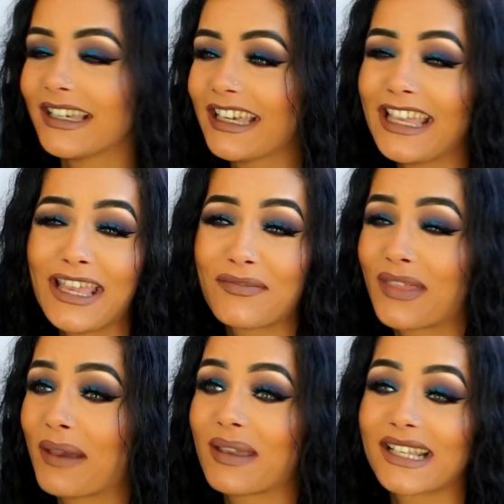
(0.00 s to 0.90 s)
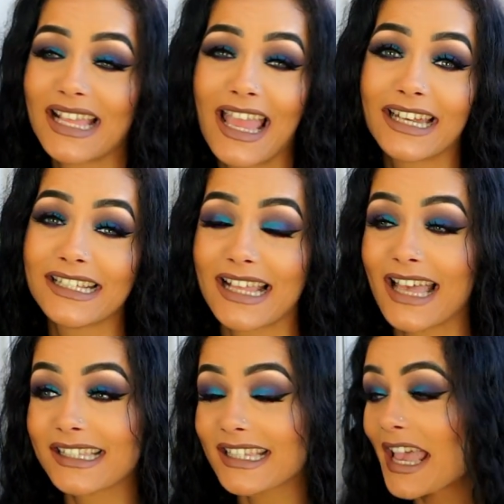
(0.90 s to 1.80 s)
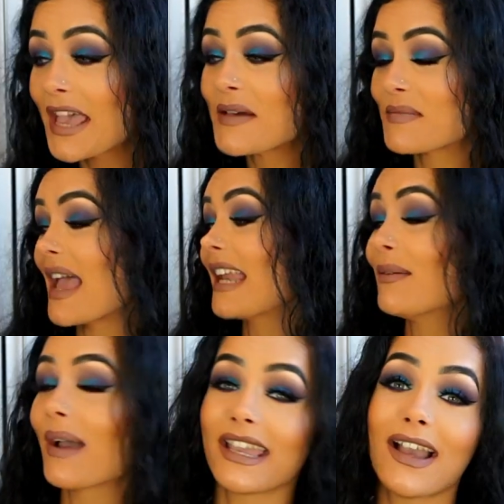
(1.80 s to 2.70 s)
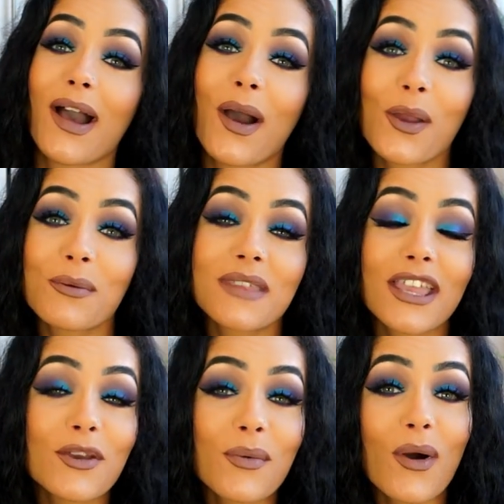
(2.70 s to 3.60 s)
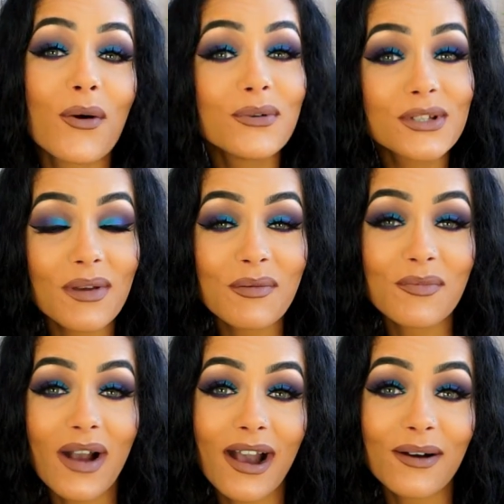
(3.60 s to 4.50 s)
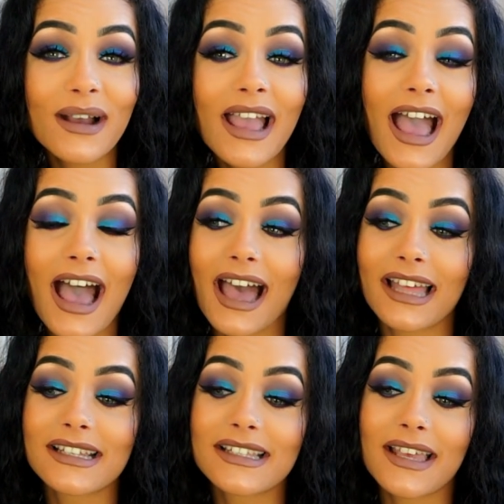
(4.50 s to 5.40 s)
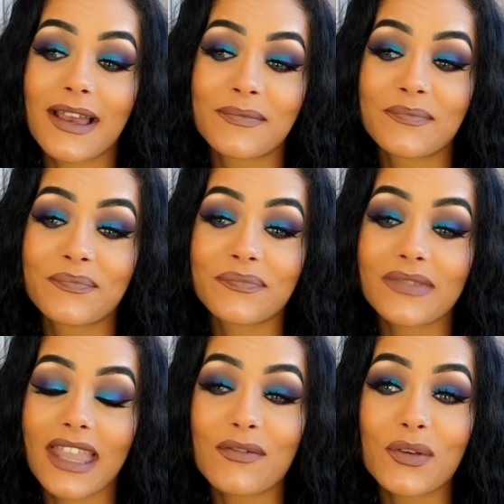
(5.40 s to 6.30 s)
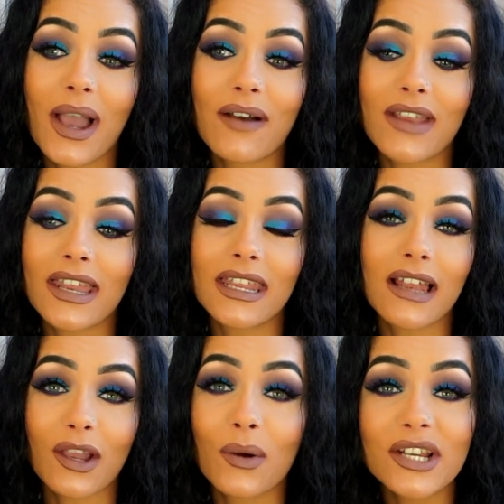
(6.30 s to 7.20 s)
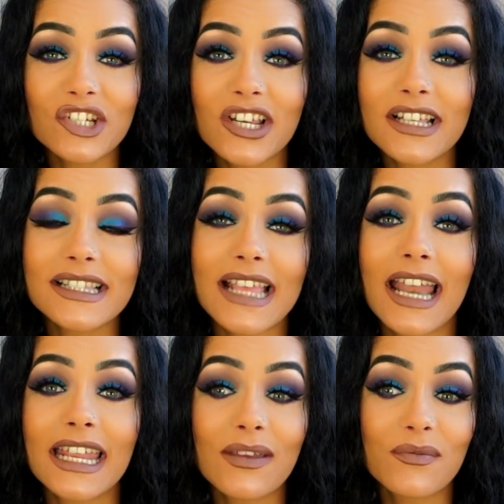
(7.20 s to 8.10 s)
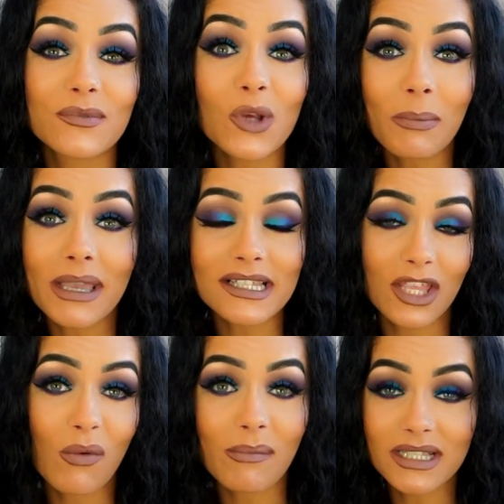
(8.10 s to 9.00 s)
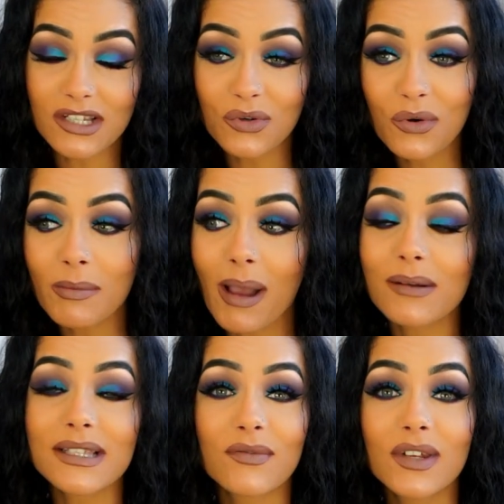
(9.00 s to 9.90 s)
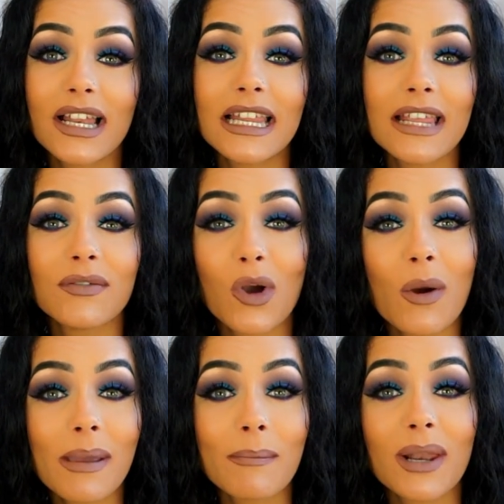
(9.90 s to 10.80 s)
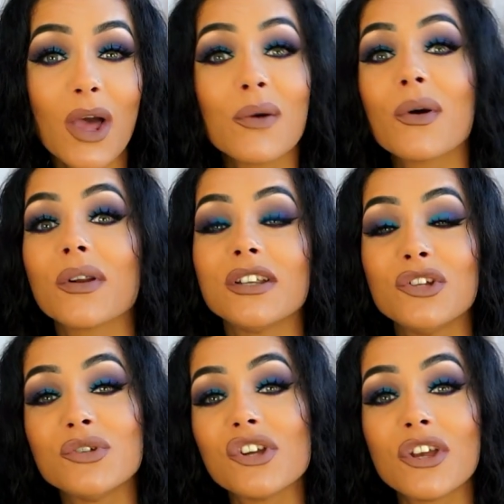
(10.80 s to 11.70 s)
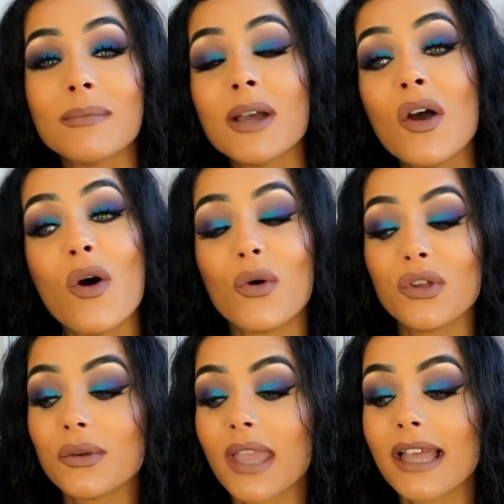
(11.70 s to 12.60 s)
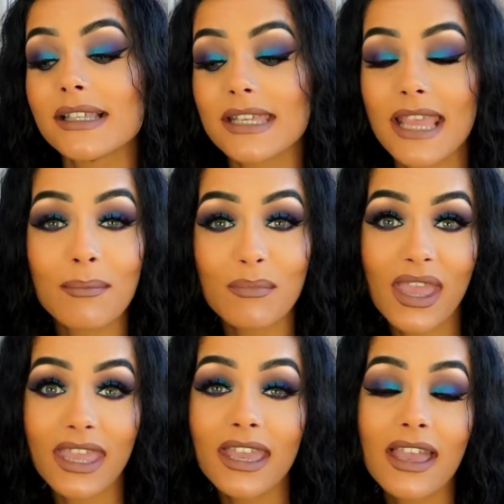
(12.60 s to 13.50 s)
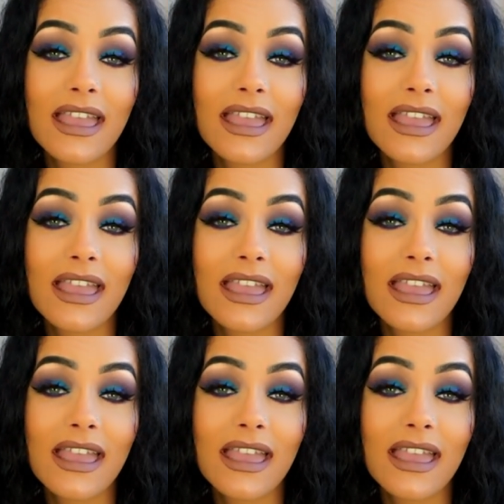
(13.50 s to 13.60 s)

if that makes any sense. But anyway, I hope that you are all doing well. And um, if you have any like questions, any topics that you want me to talk about, definitely leave a comment below on YouTube or you can DM me